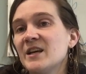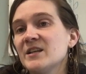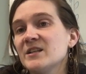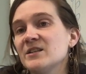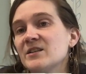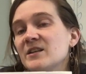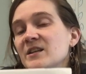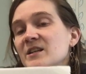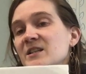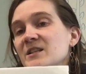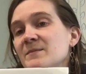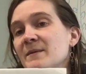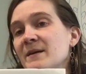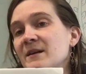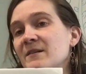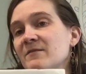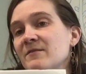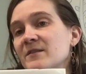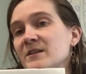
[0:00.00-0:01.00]
So there's
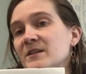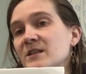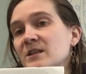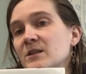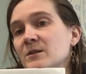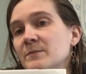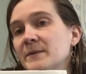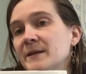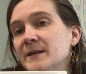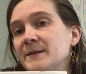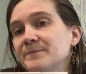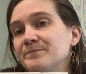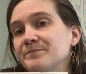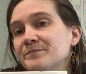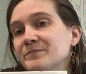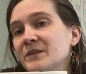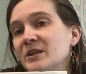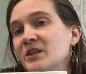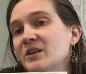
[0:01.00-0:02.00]
my first little bit,
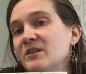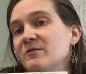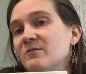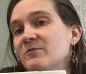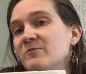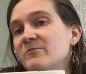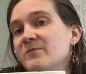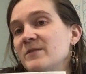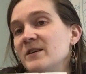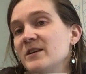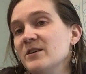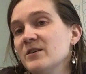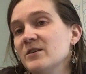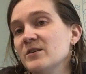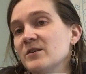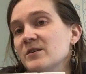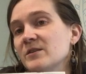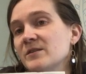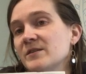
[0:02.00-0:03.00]
and you can
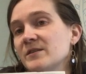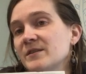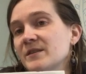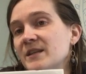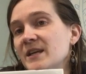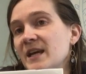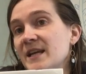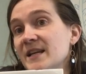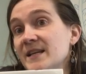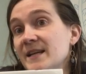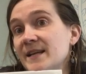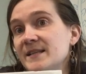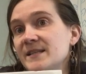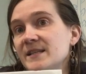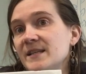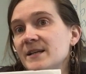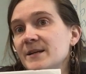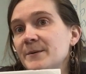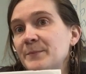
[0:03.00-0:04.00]
feel the
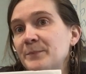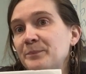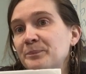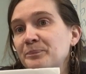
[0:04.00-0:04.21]
indents here.